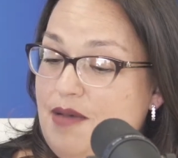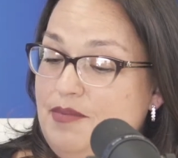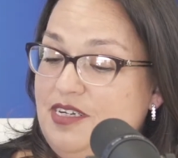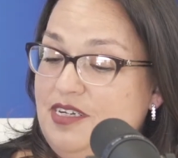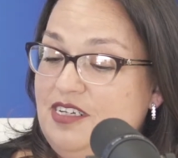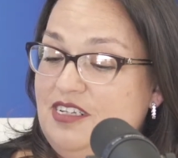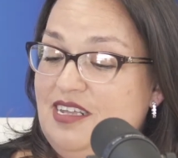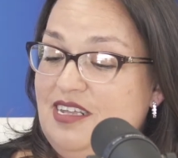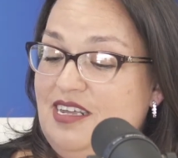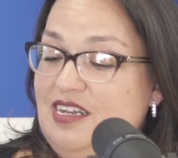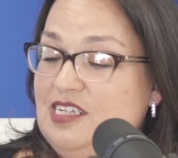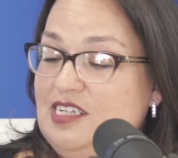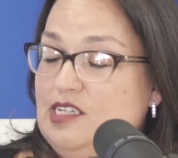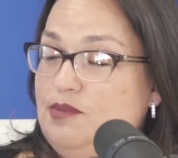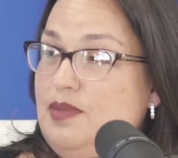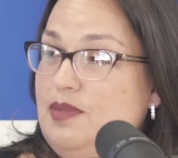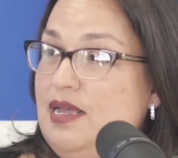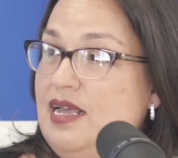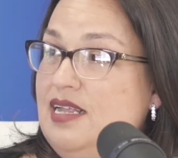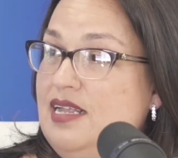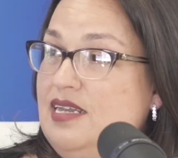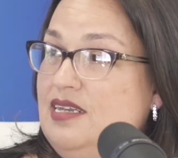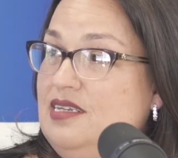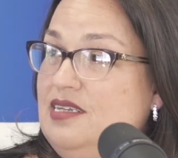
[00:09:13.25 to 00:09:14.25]
How much are they going to
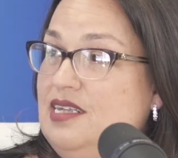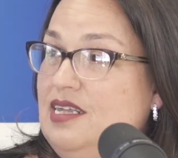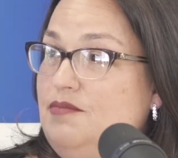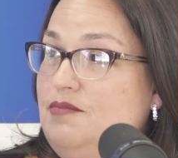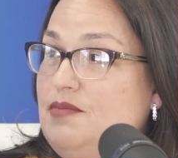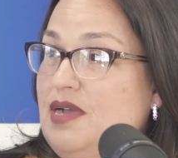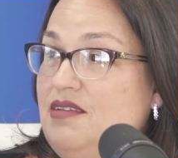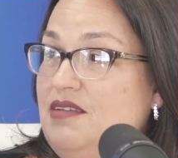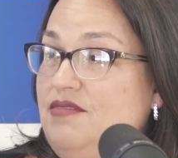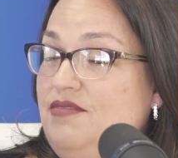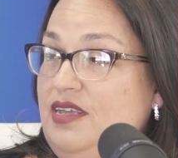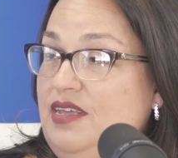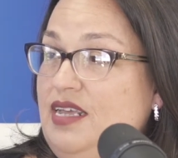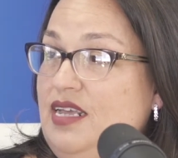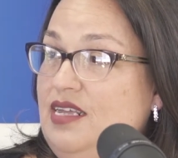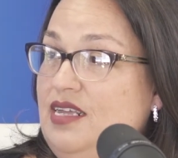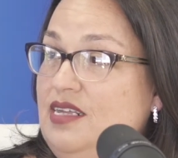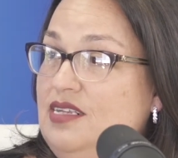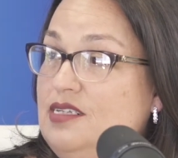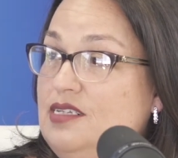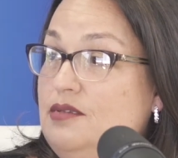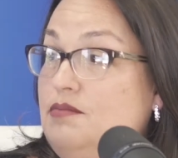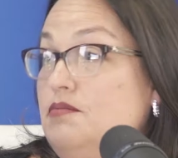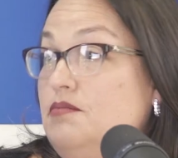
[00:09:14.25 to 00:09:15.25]
spend in my
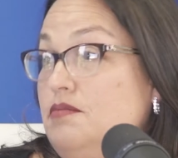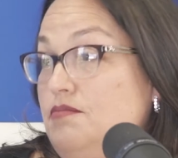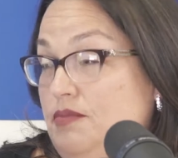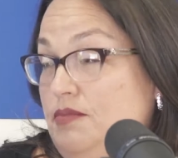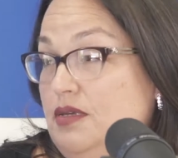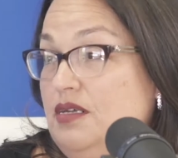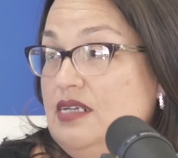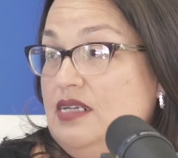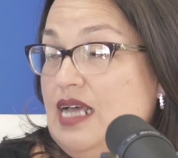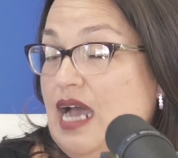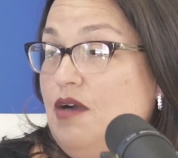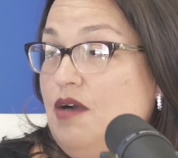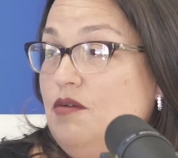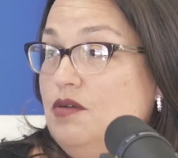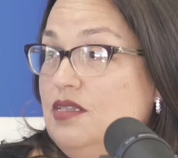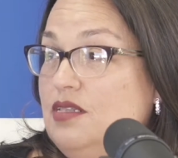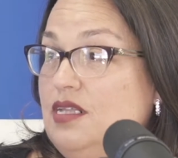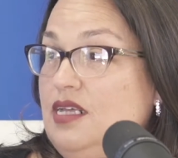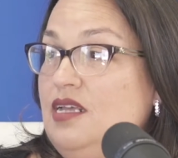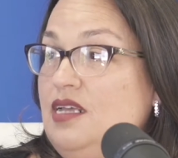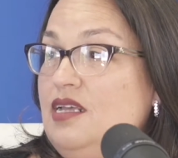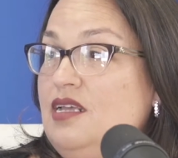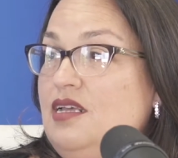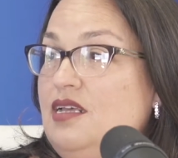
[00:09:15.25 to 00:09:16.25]
fees, billed
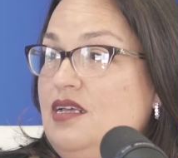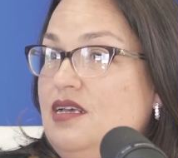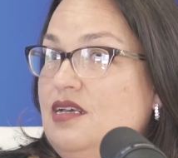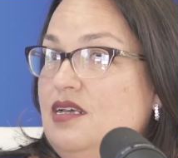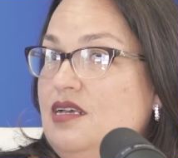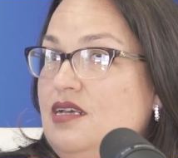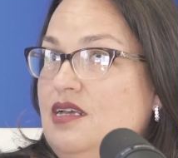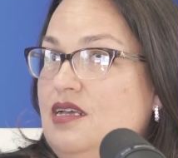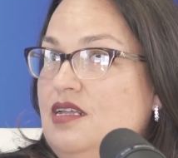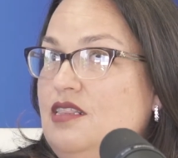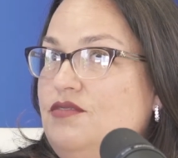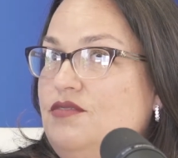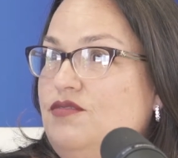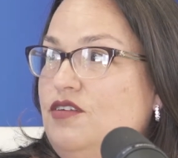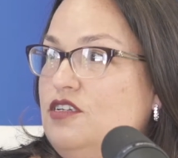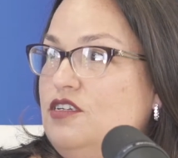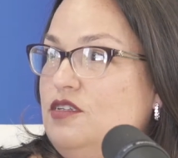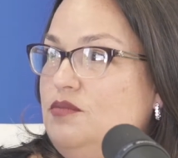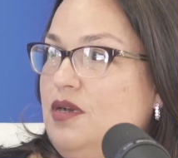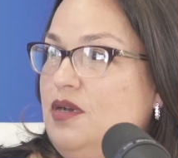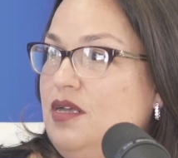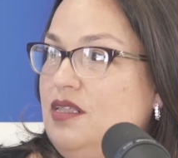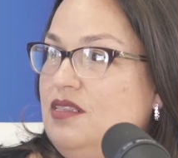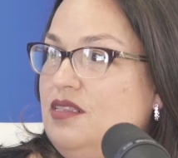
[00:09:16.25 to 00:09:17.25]
hourly, in the
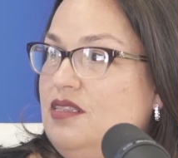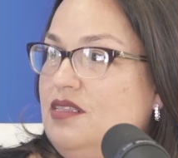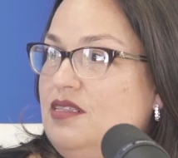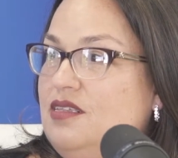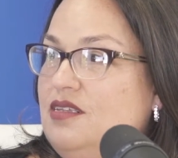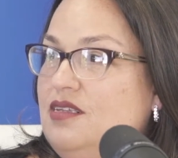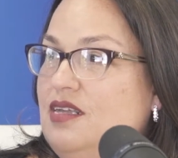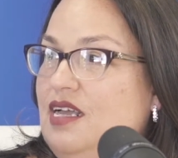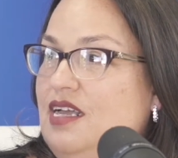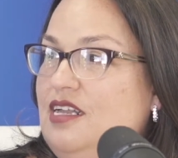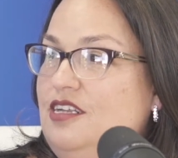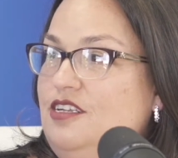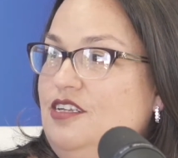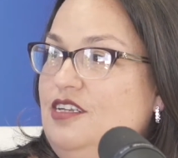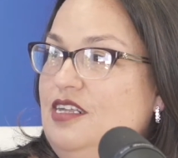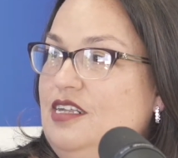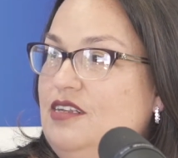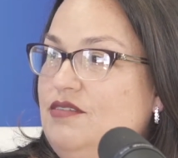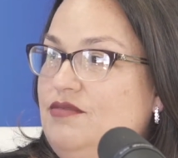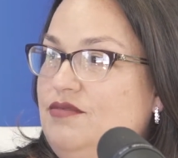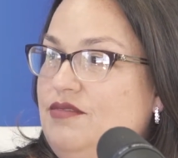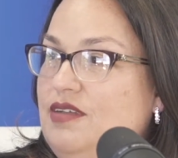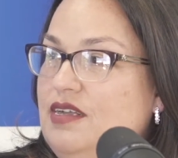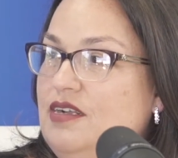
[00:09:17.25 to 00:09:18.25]
first month? And you
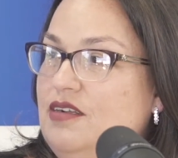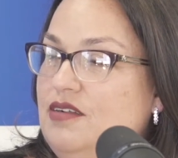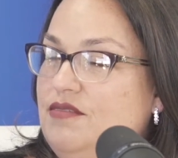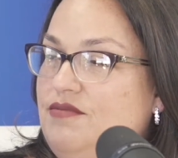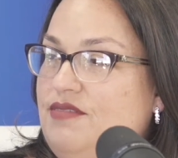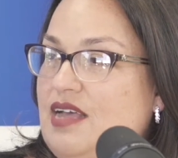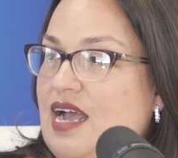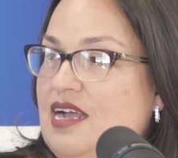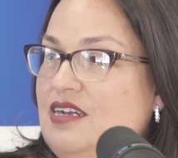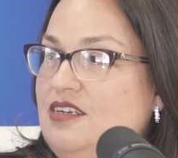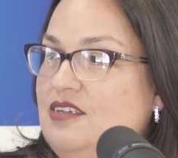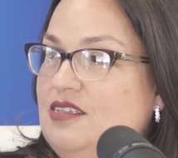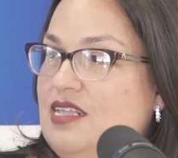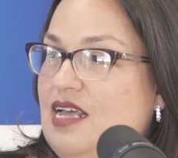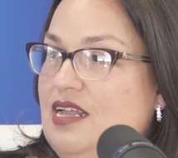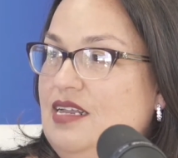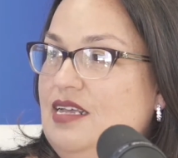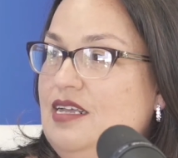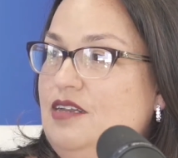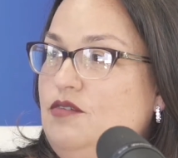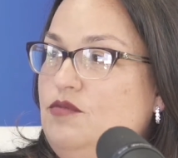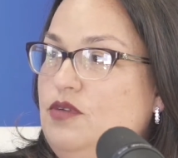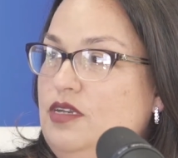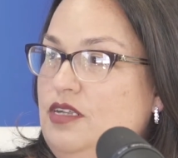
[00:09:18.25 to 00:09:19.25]
need to factor that
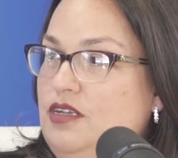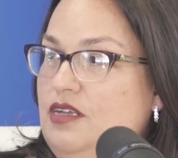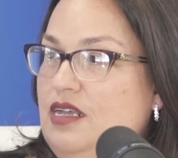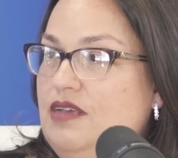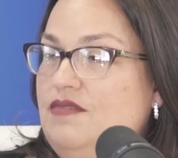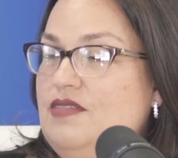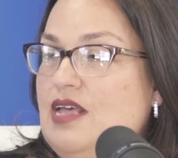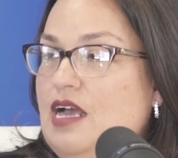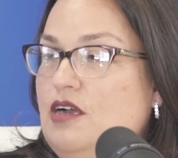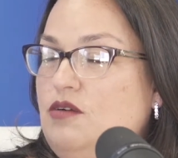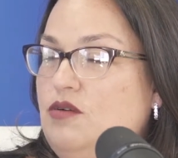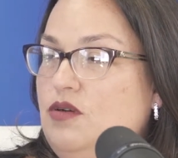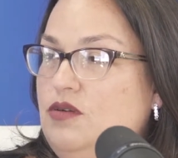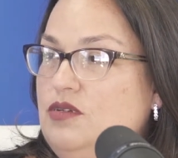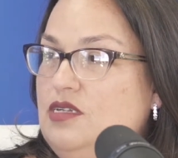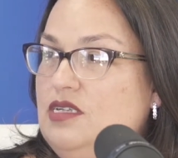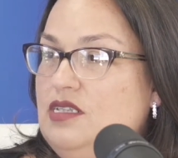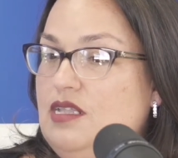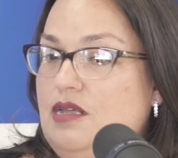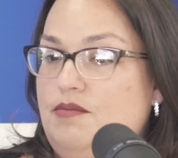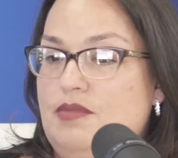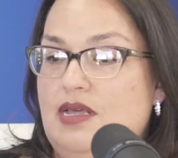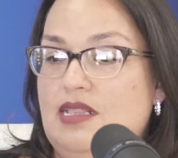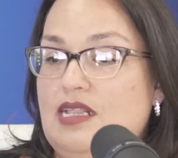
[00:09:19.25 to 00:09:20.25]
in when you give that quote
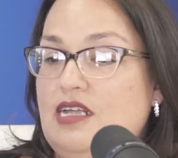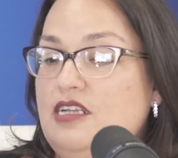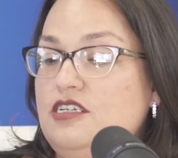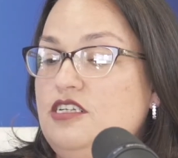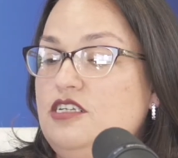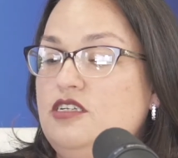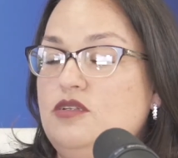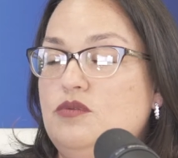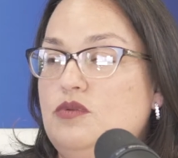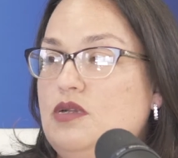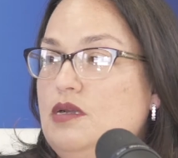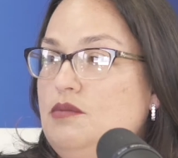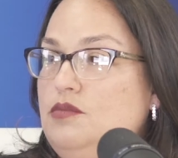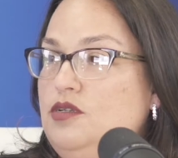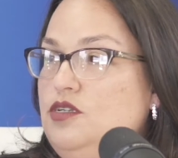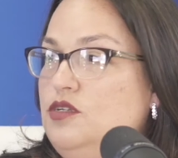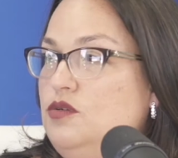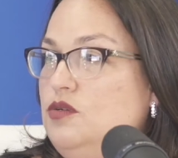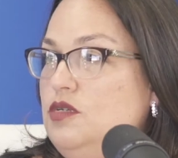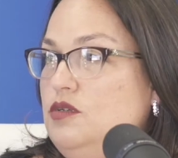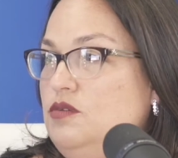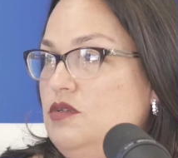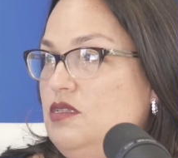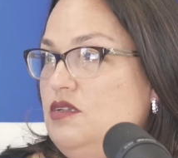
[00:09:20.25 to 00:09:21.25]
to them. And that's just what I'm
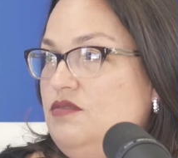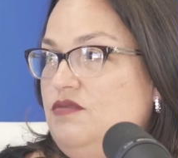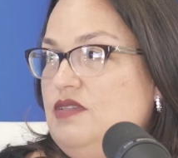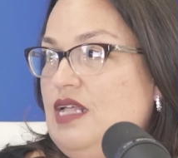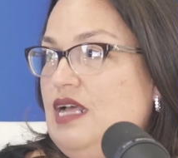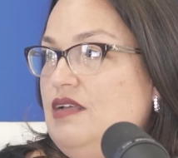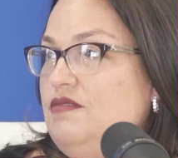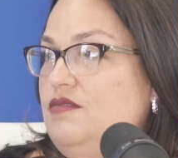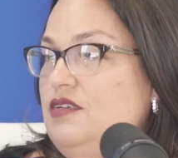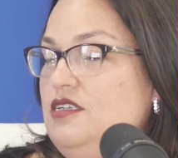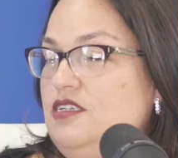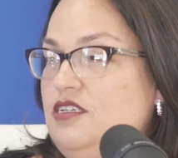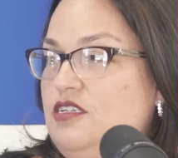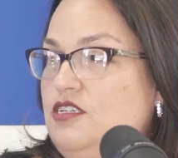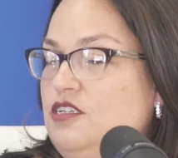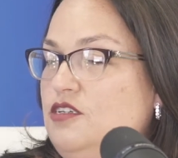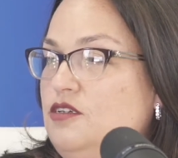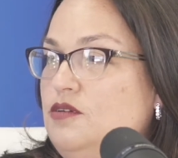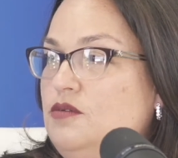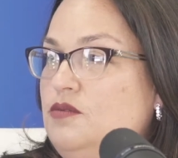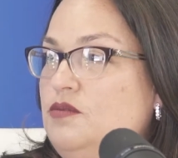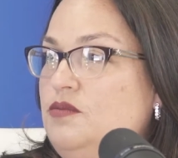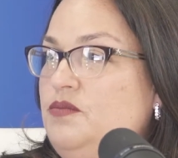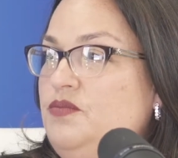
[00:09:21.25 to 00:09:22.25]
doing with the flat fees
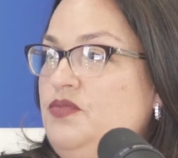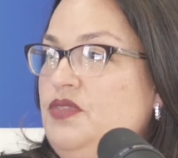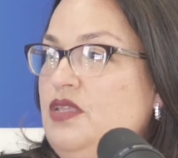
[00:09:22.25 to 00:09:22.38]
too.